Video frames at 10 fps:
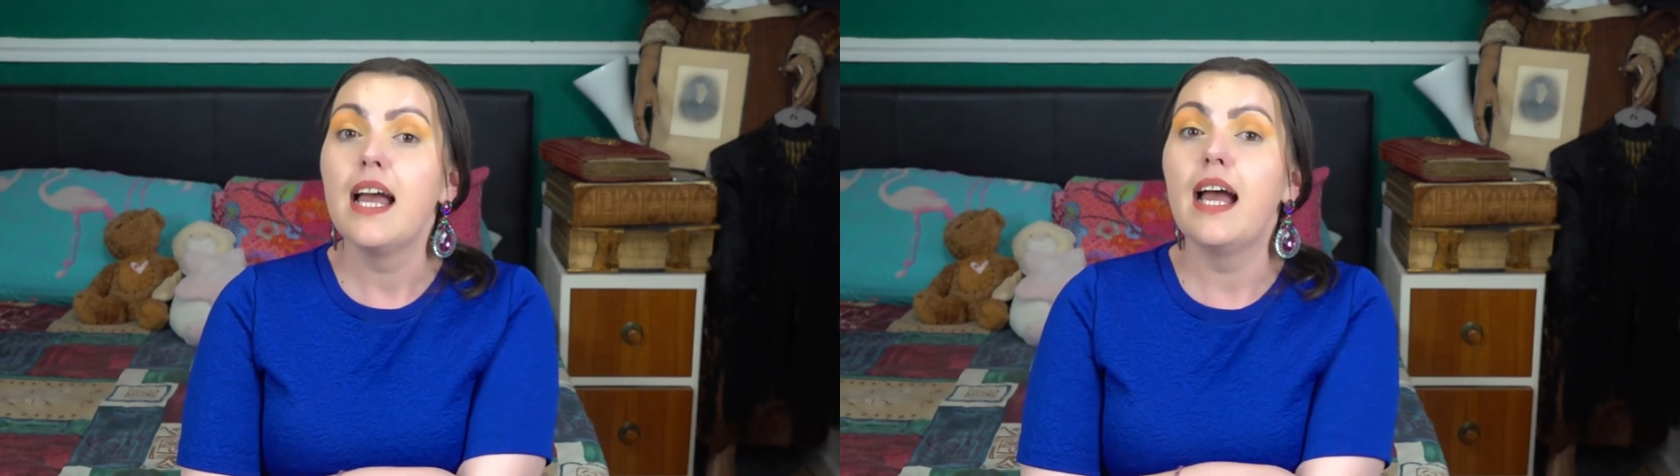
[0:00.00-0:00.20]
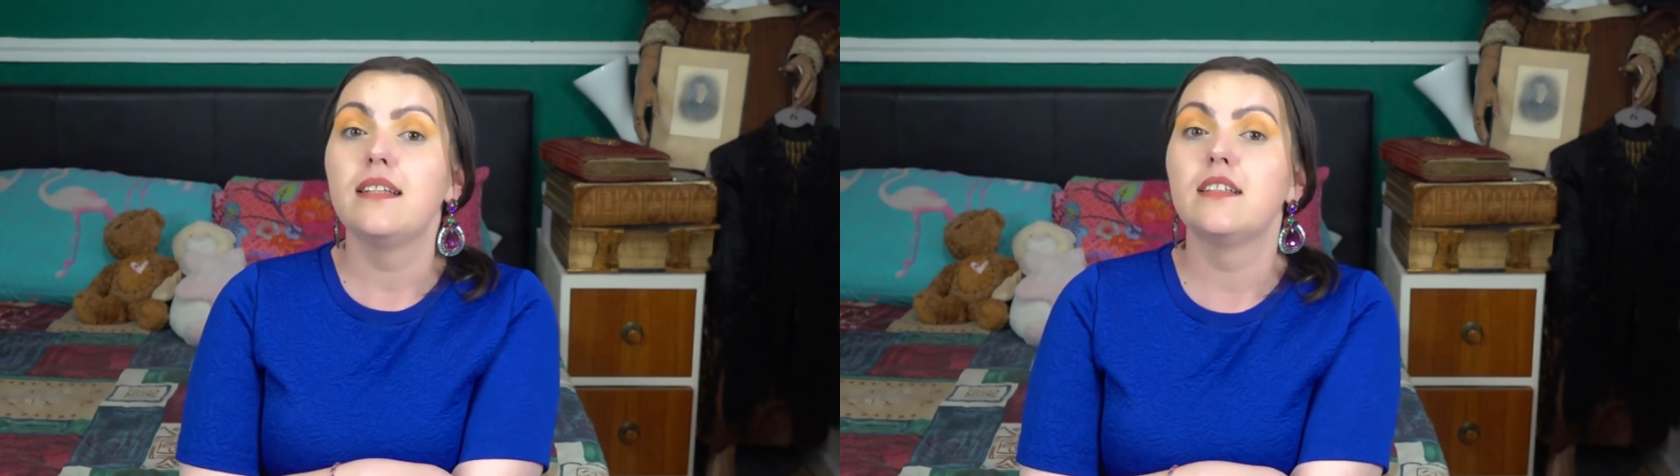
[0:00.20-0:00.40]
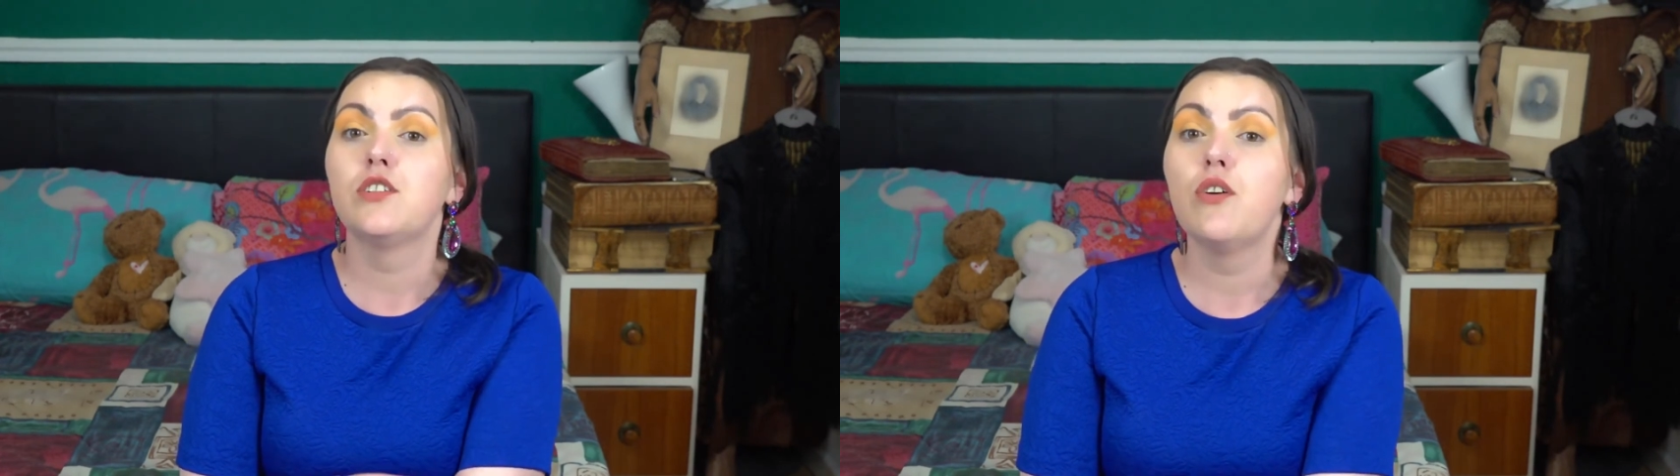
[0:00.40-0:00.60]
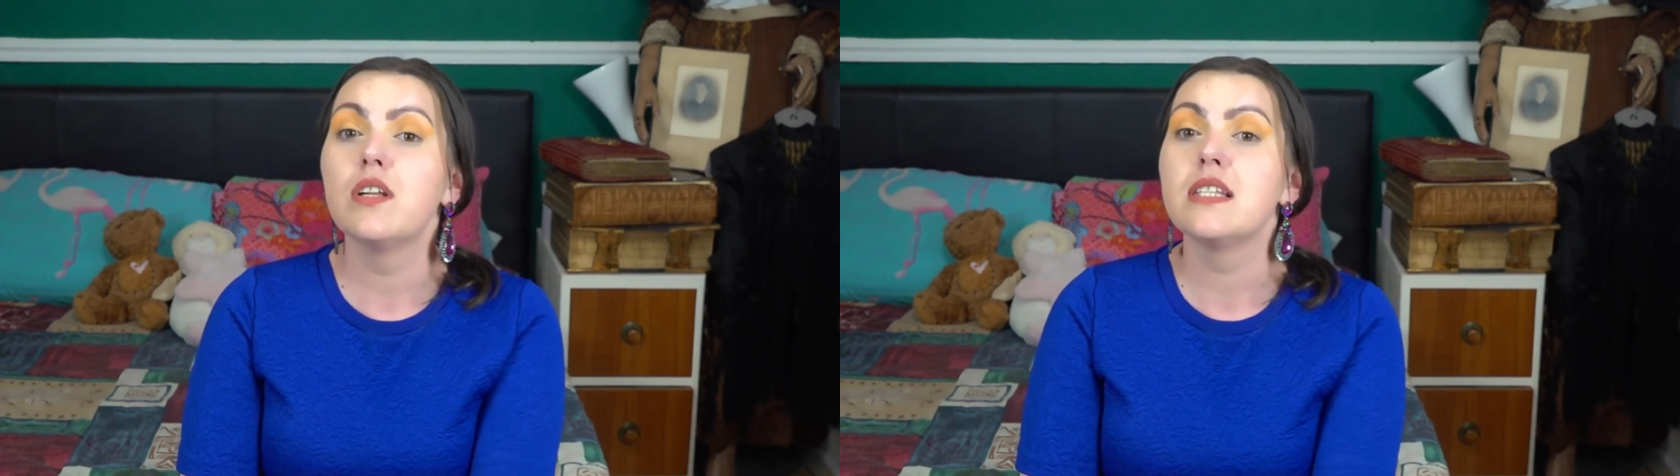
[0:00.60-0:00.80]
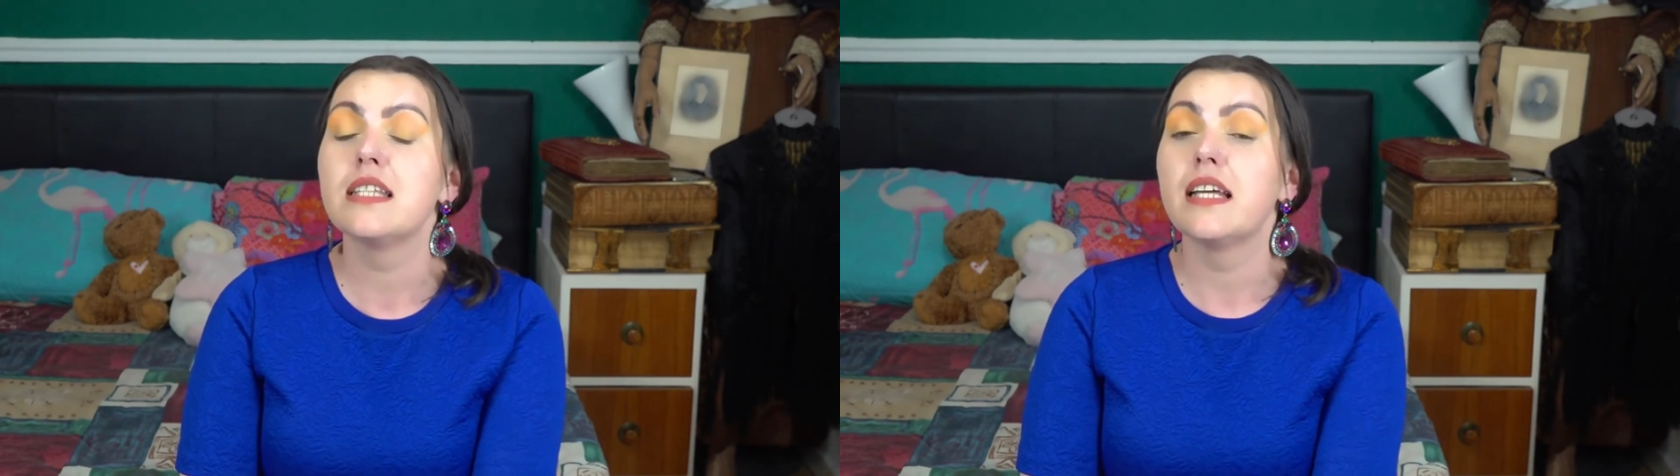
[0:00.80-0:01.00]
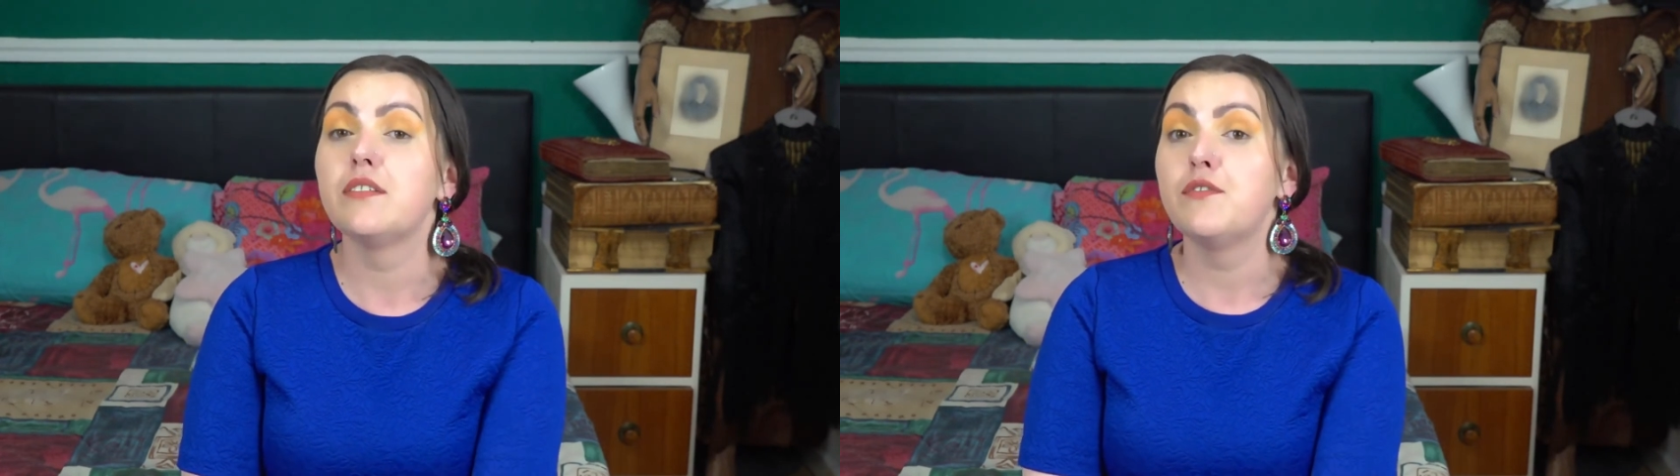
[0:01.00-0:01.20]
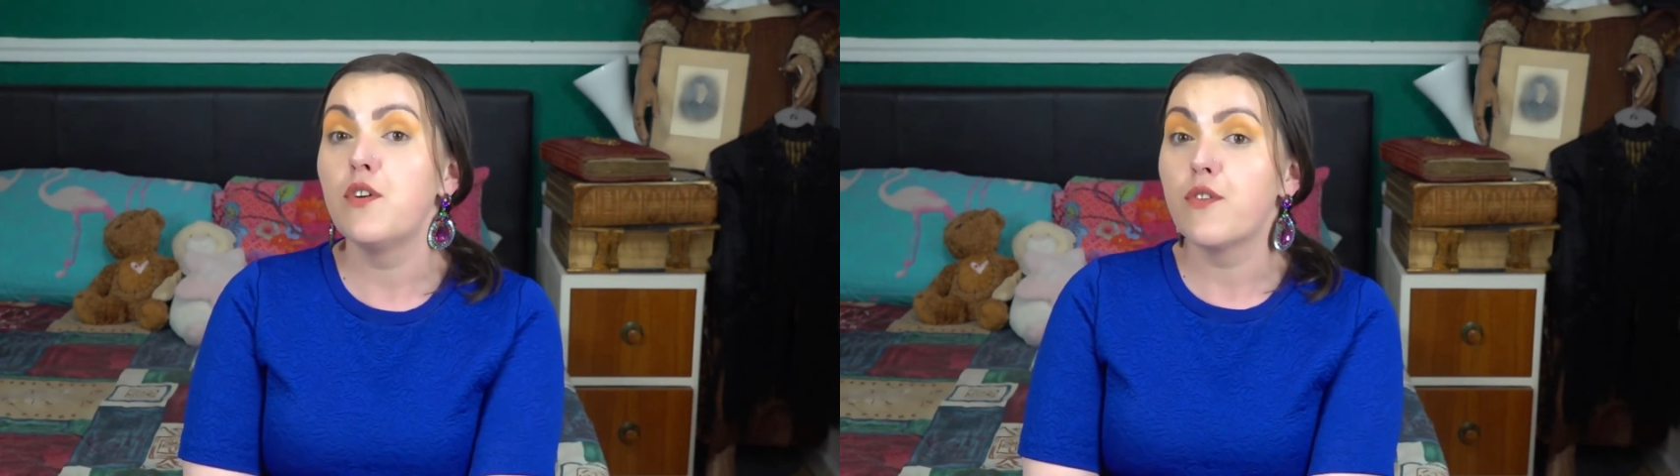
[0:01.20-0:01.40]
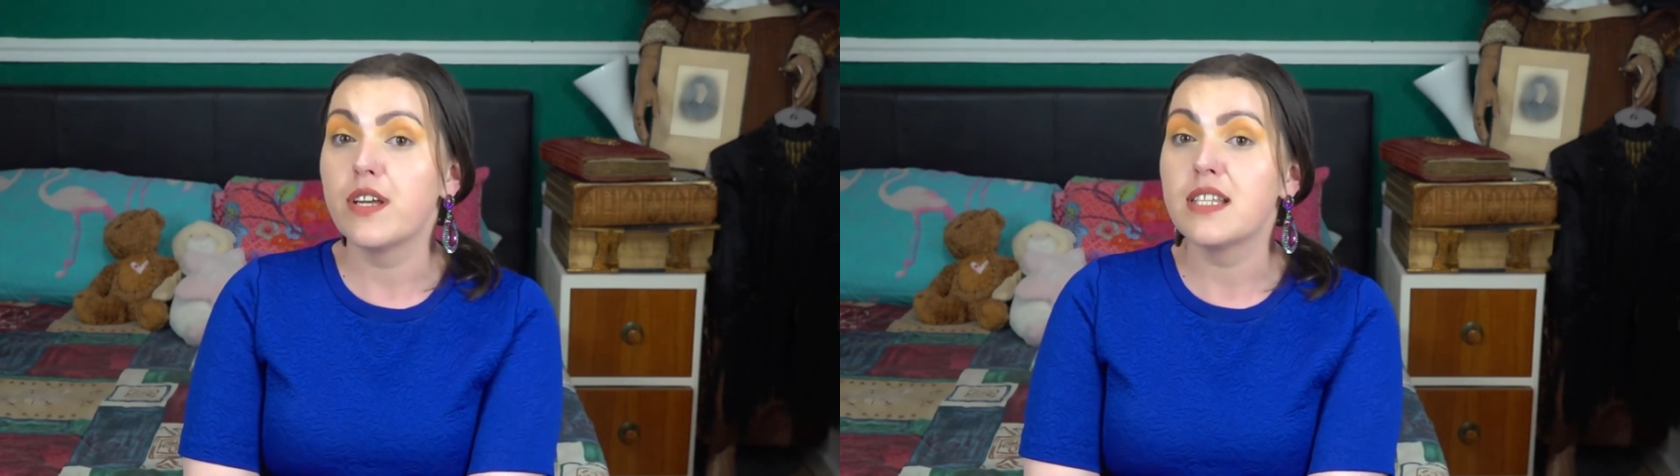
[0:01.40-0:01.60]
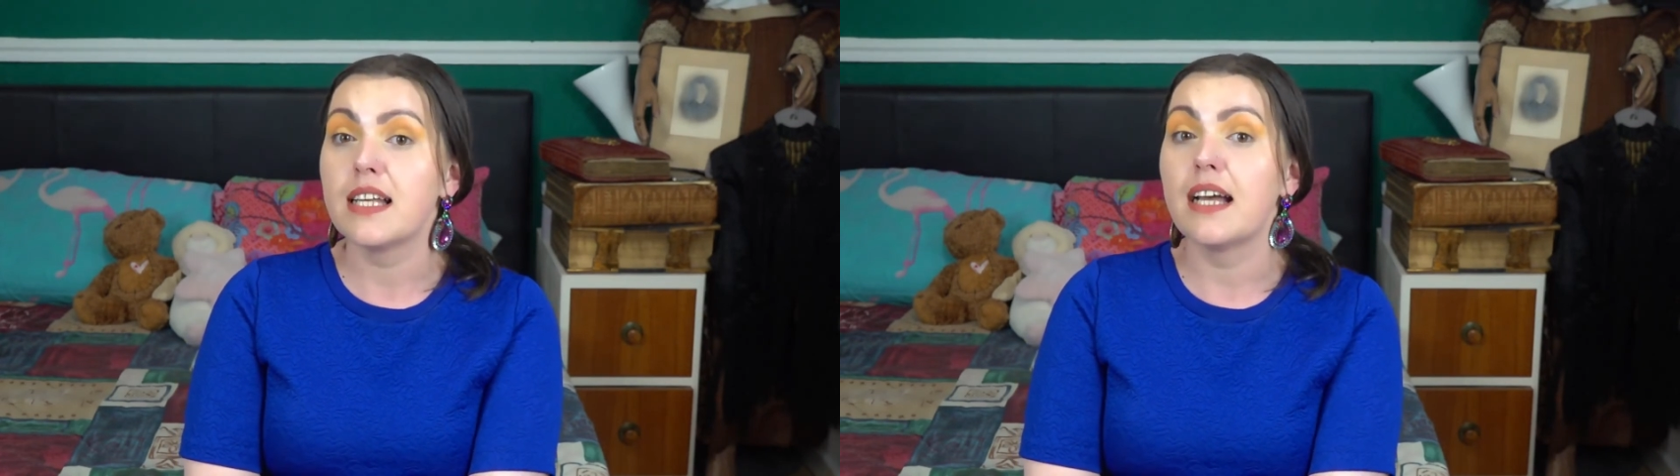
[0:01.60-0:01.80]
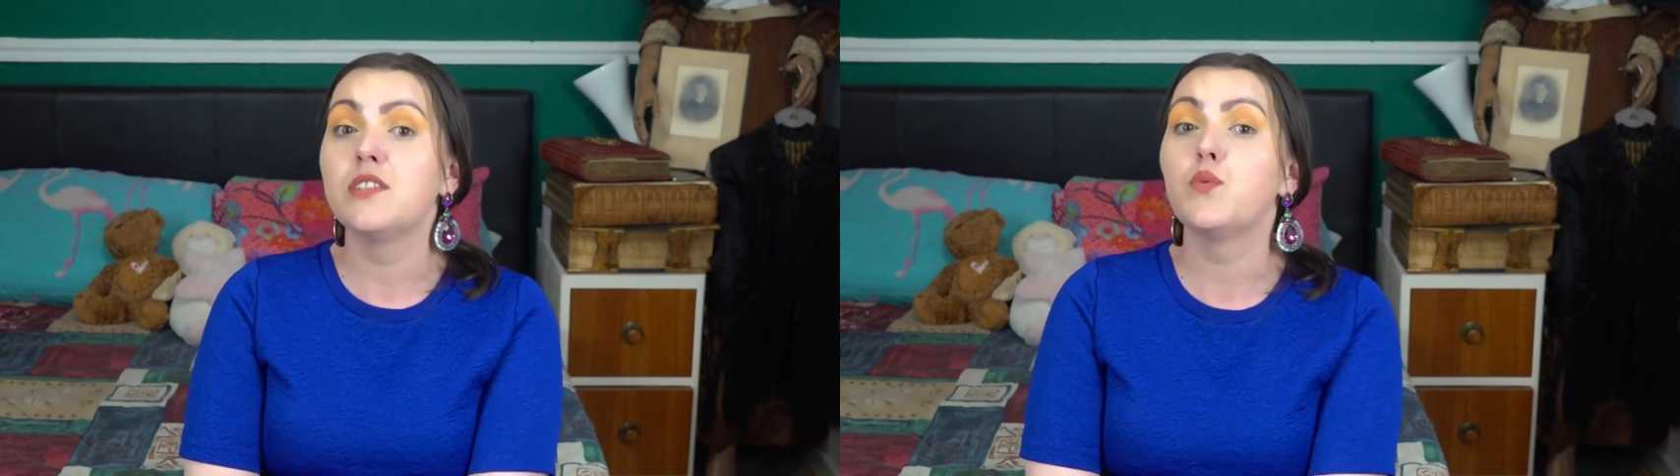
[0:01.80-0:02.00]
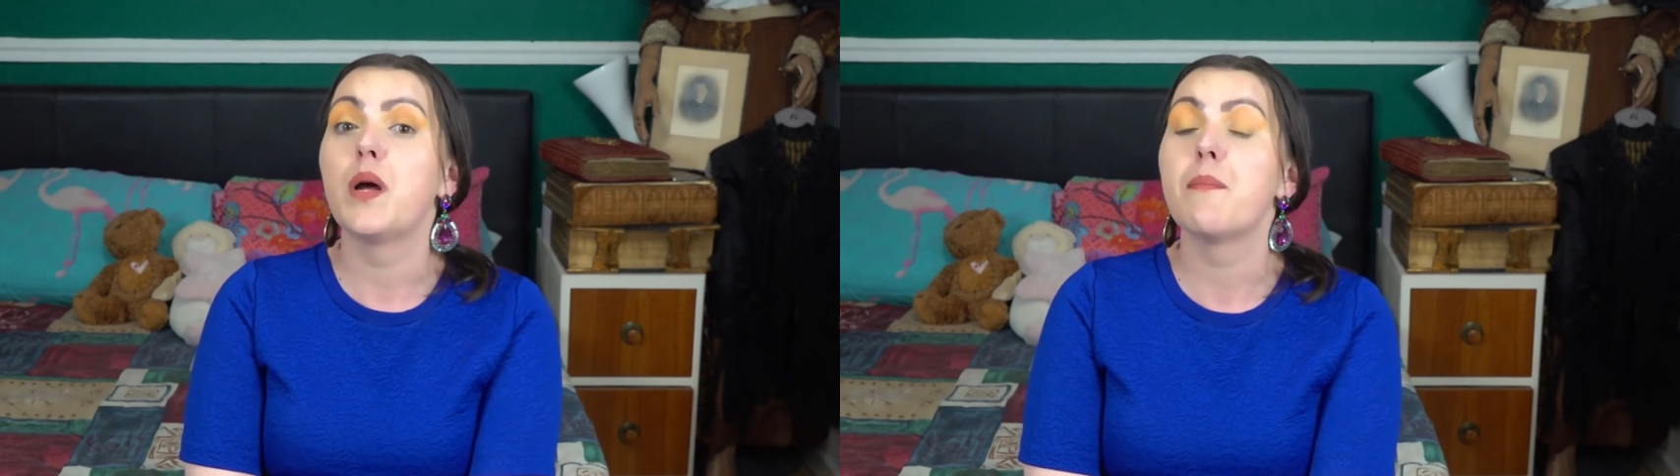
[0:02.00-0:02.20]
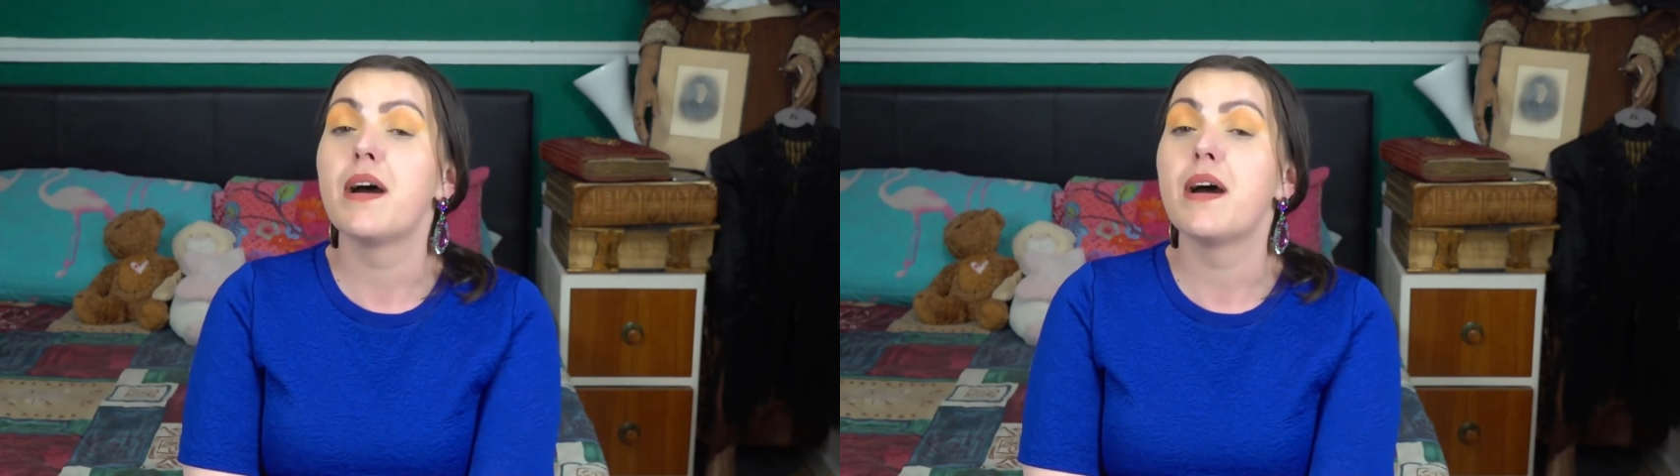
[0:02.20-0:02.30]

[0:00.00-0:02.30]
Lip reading: at the Tolan State Forest site where